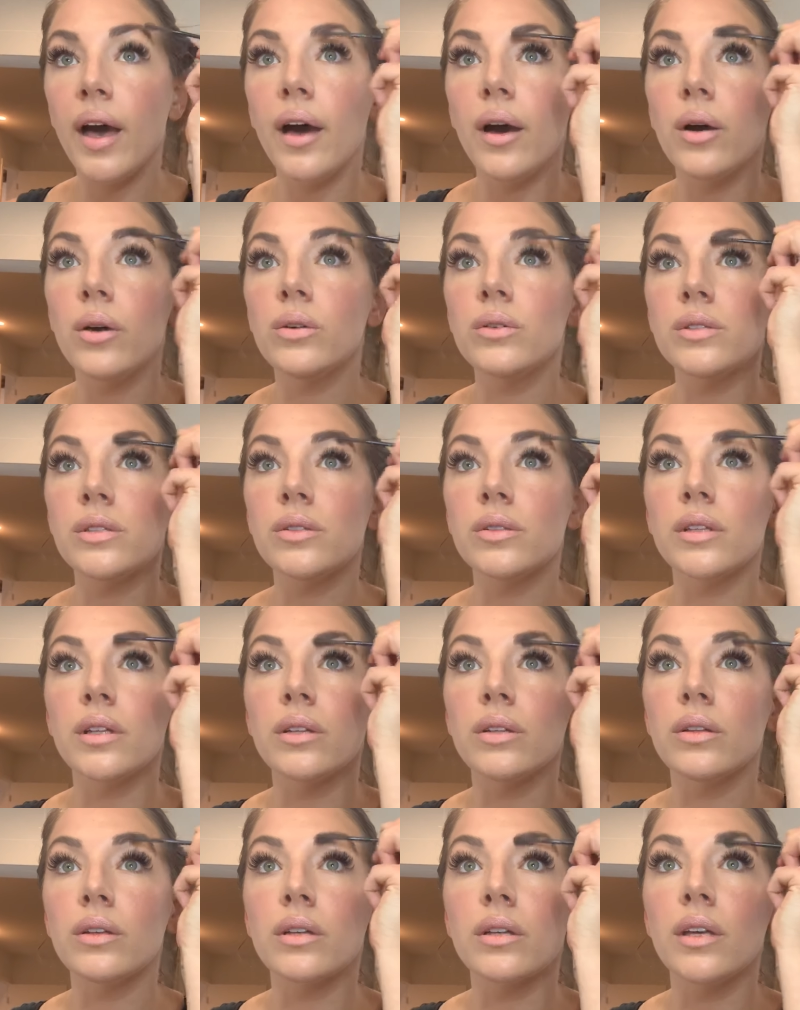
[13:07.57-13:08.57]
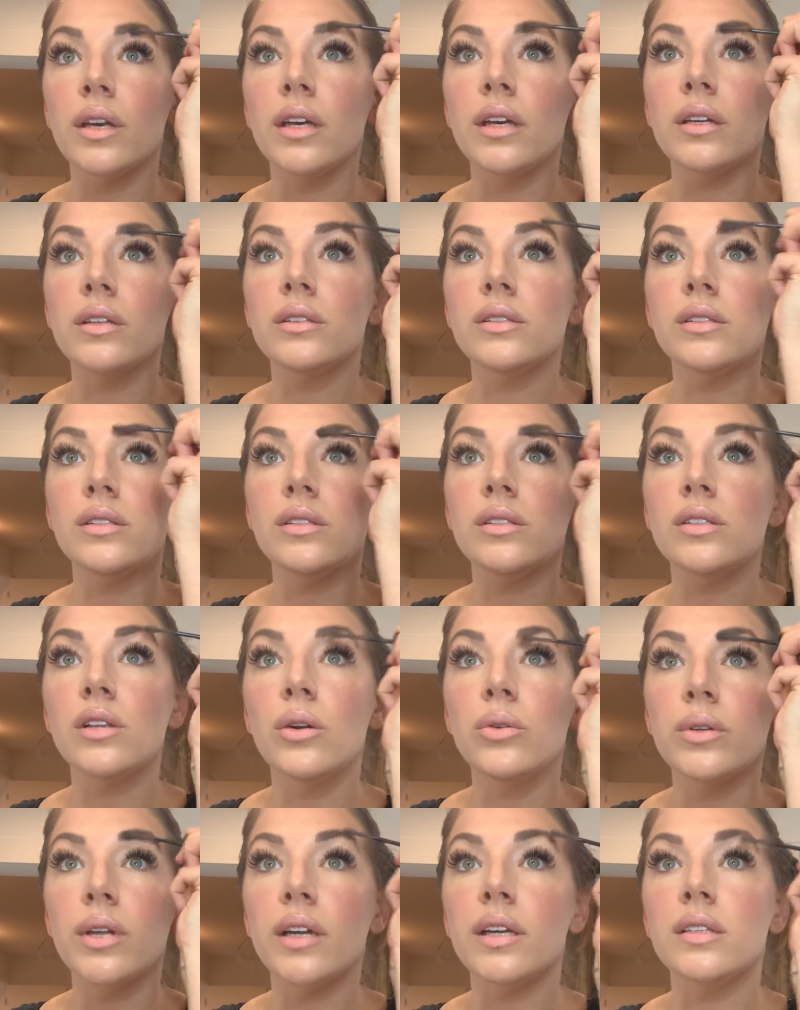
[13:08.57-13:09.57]
out so they look like
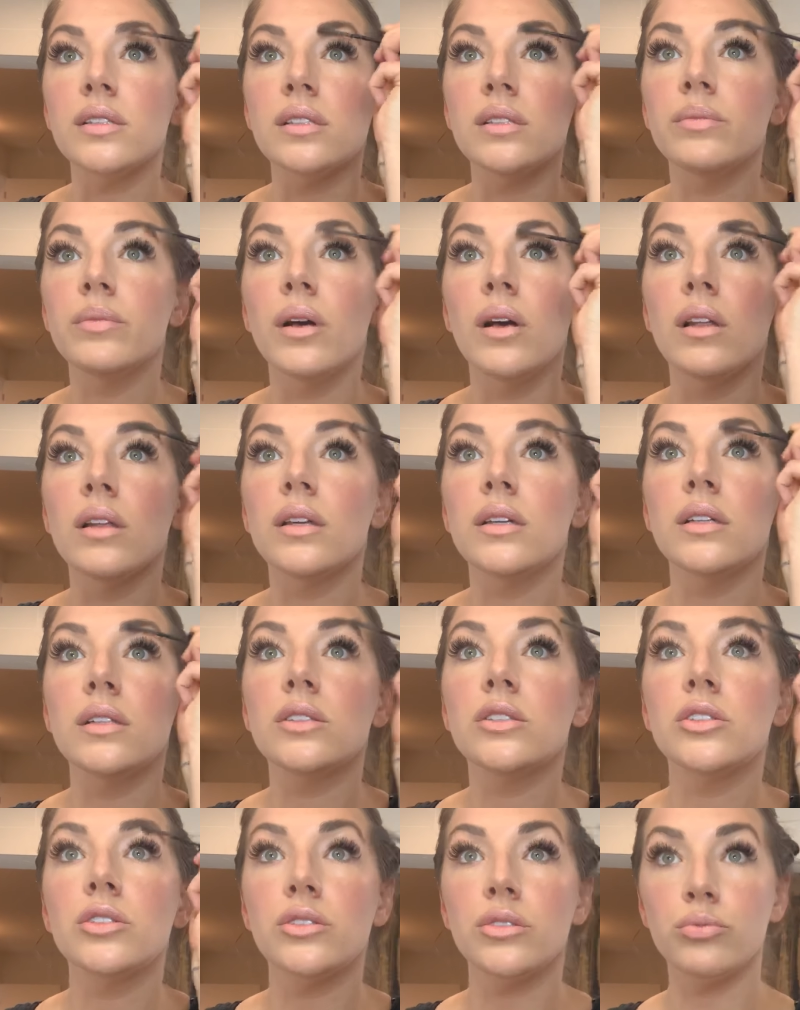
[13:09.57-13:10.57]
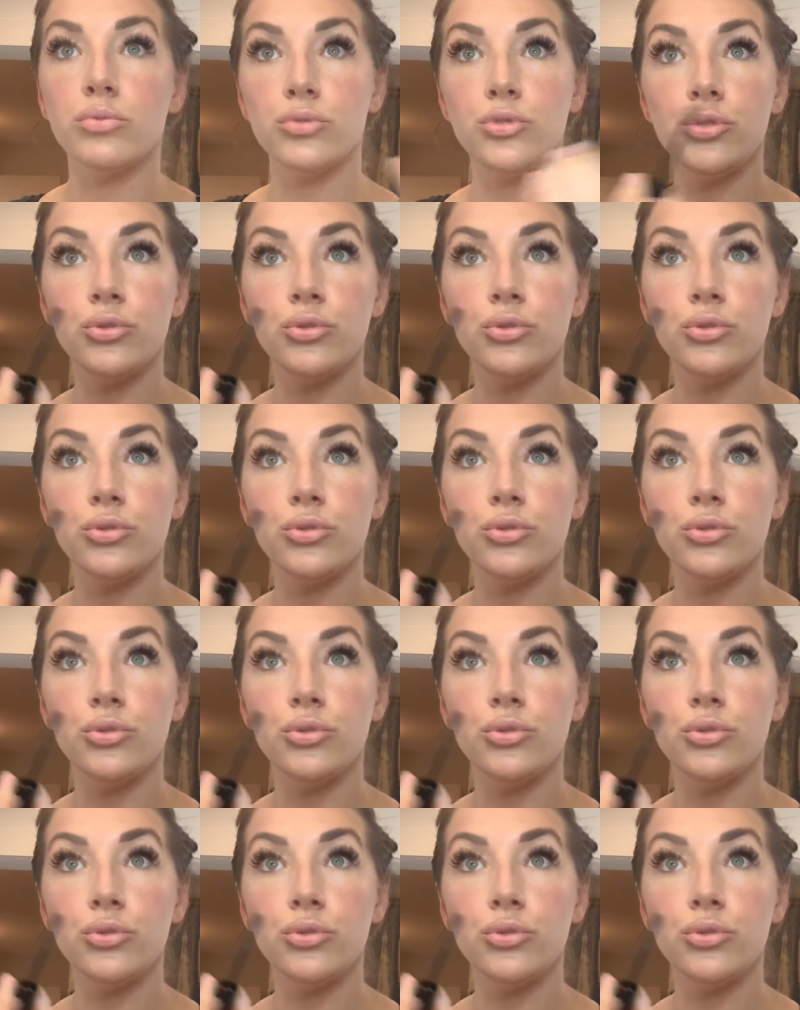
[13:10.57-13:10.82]
so nice and polished.